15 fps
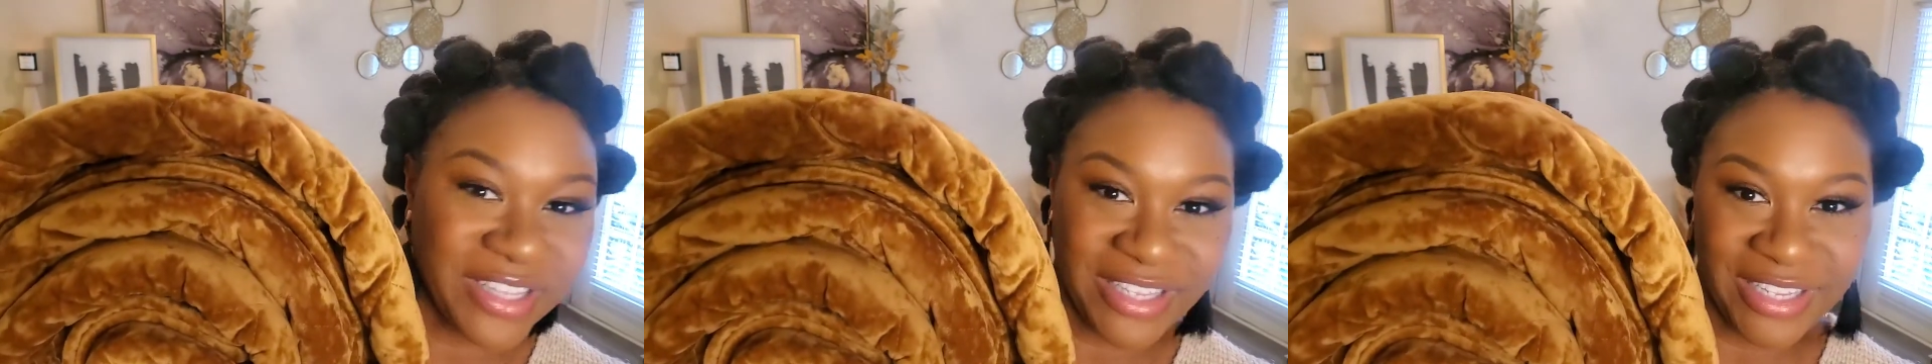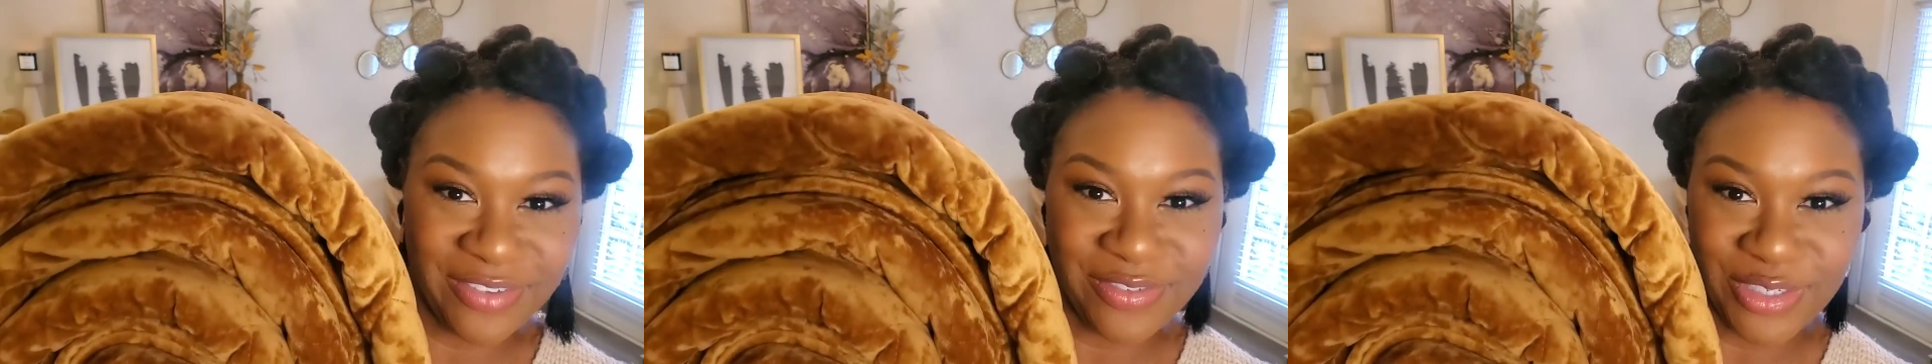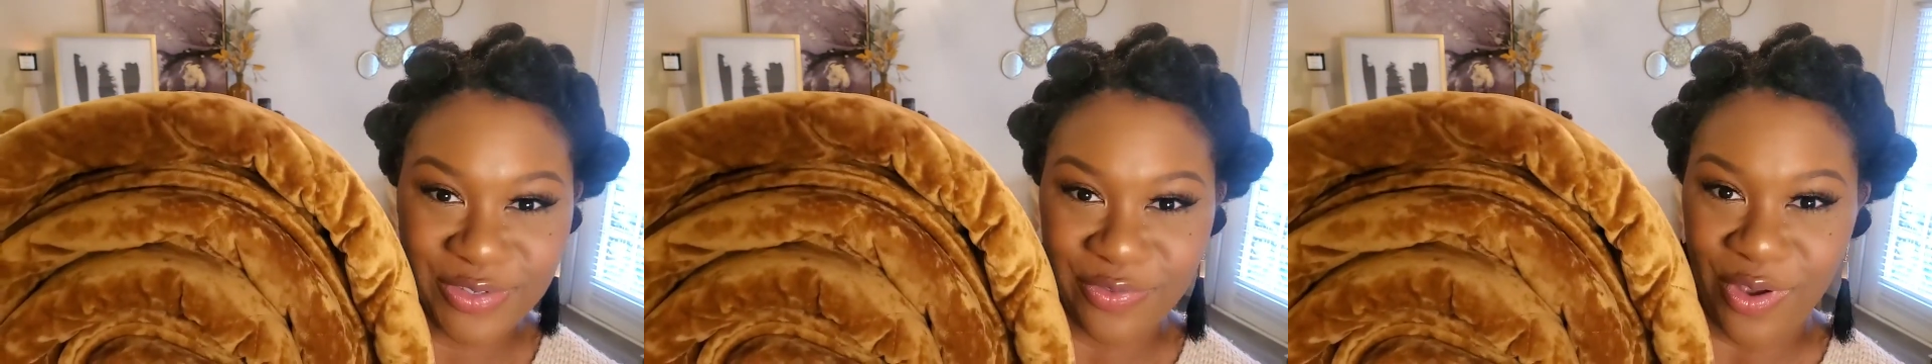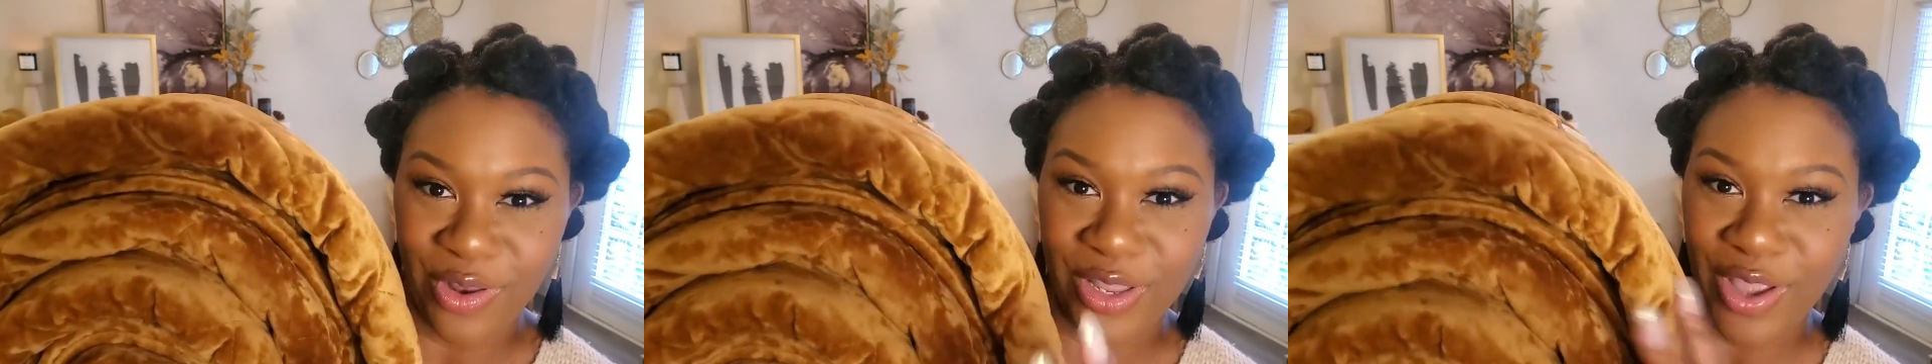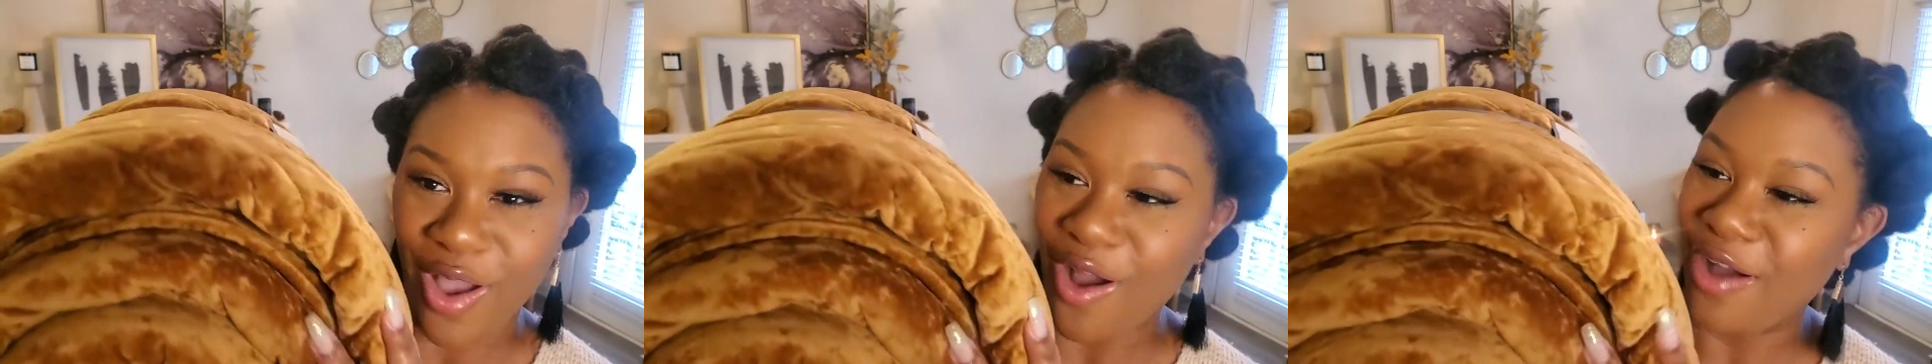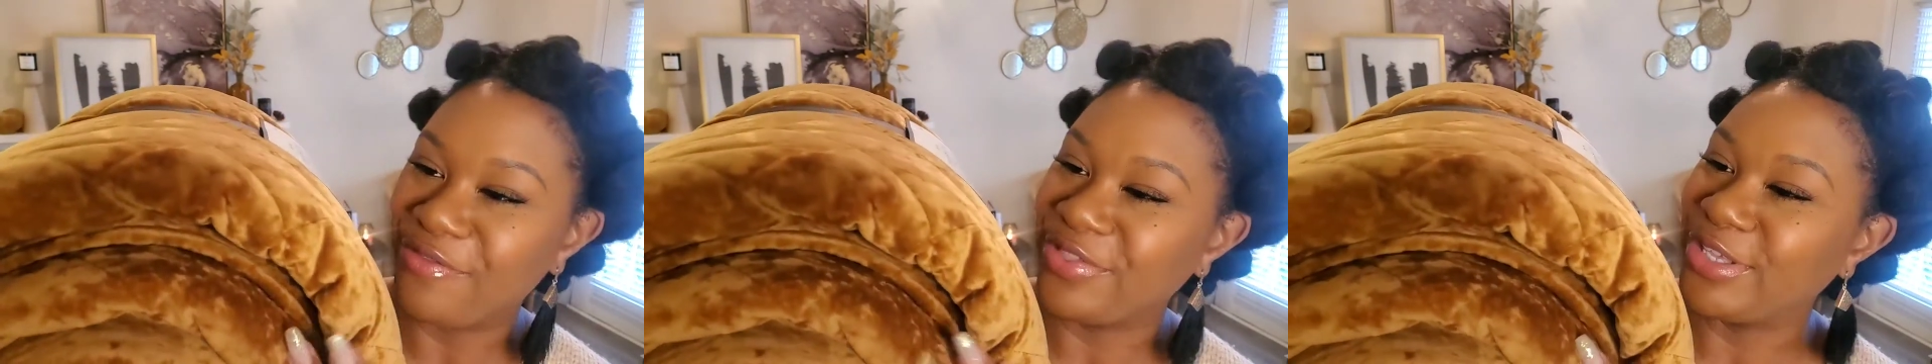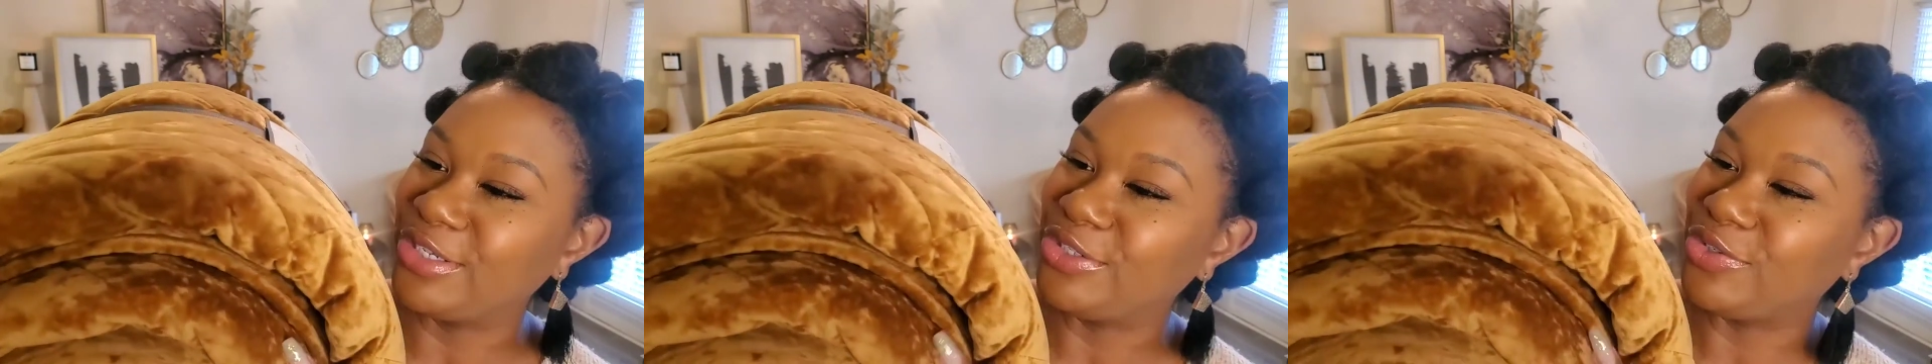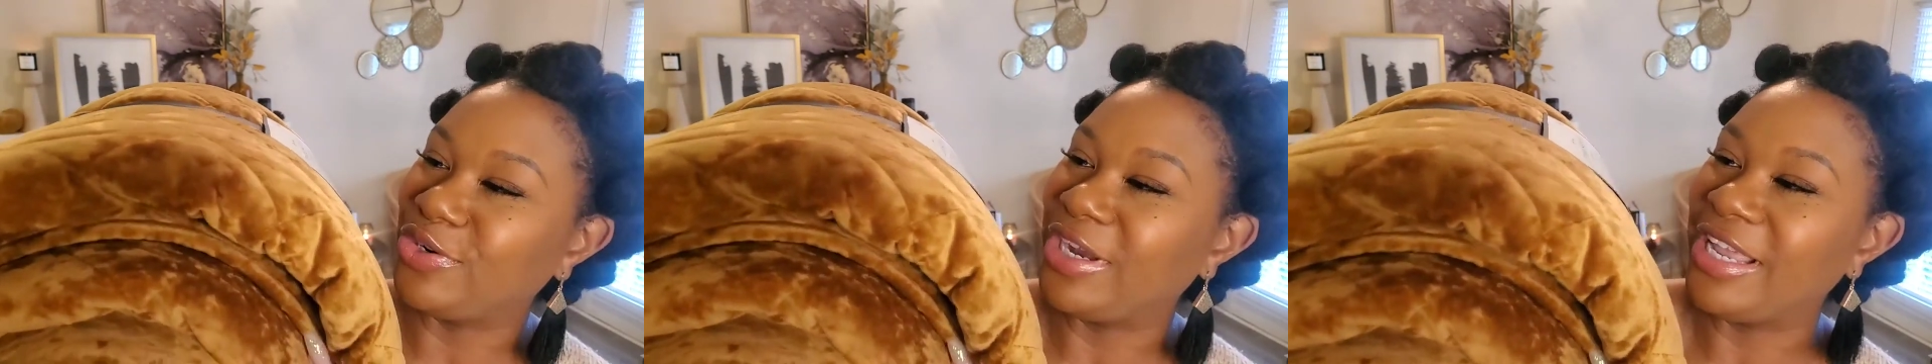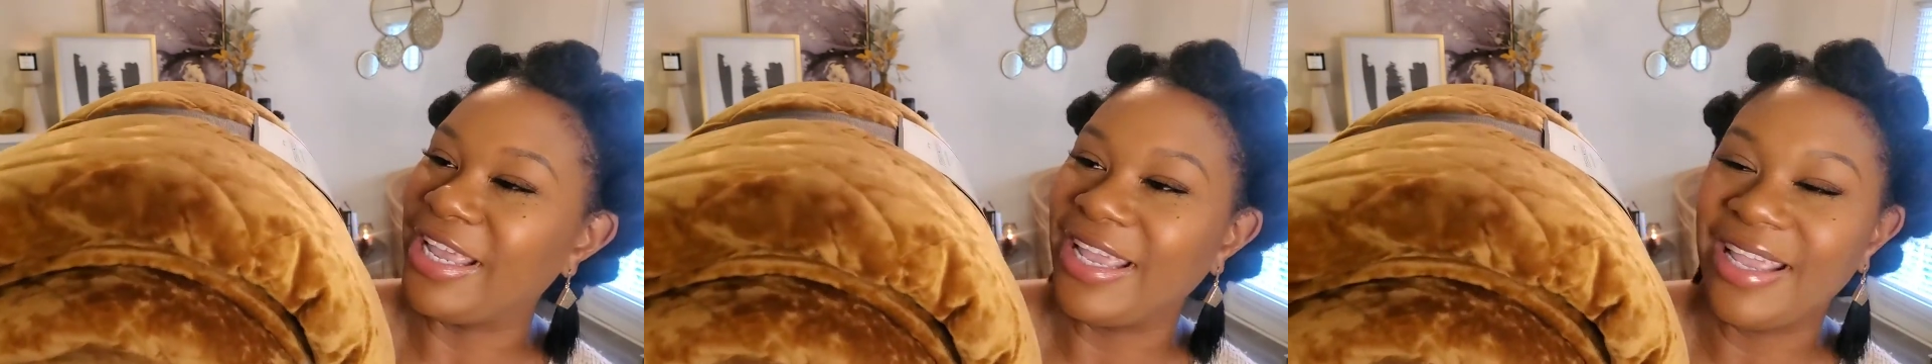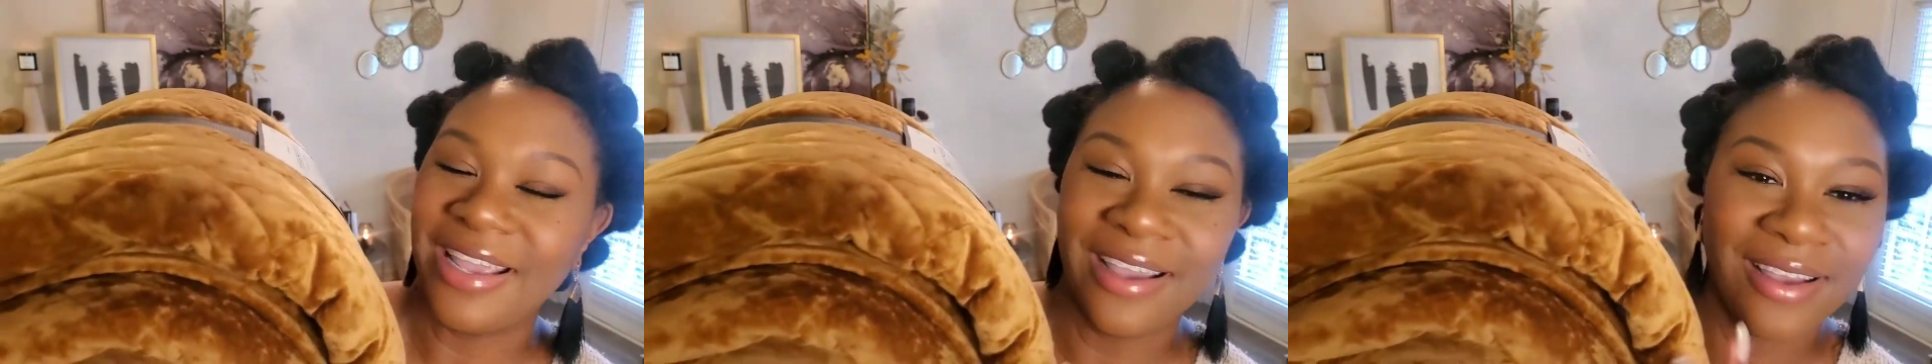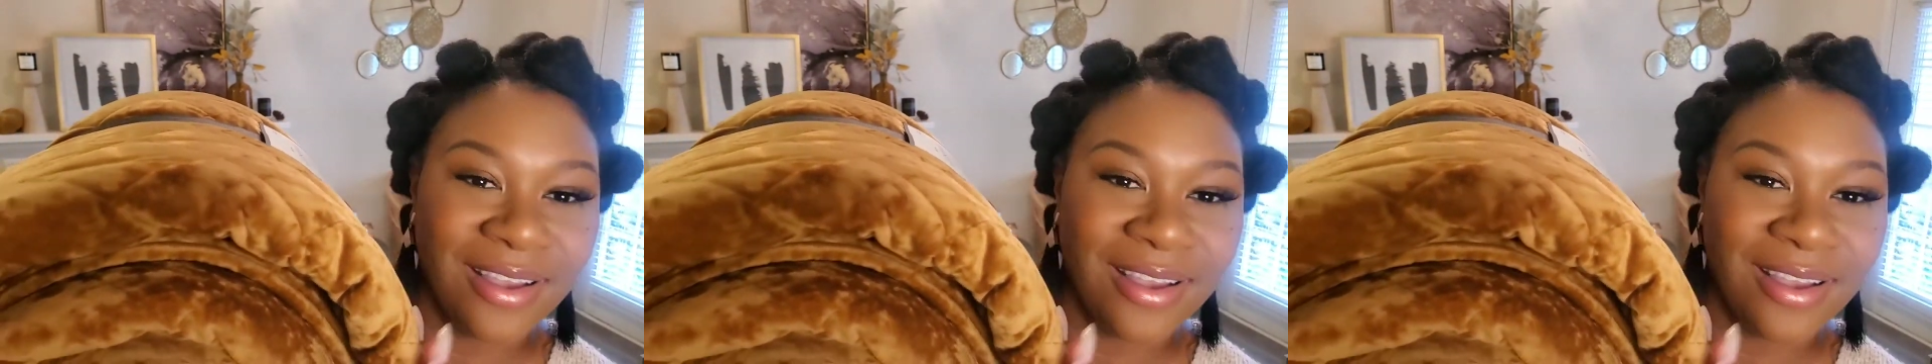leaves just falling off the tree.